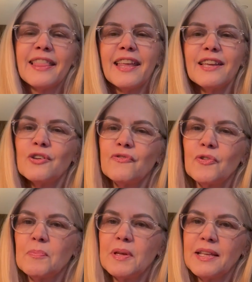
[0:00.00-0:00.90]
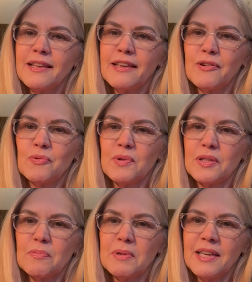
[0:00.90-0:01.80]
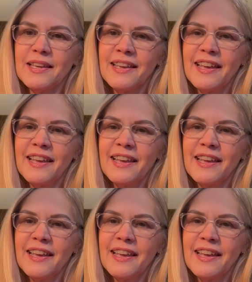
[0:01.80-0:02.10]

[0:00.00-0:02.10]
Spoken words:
Thank you for being here with me.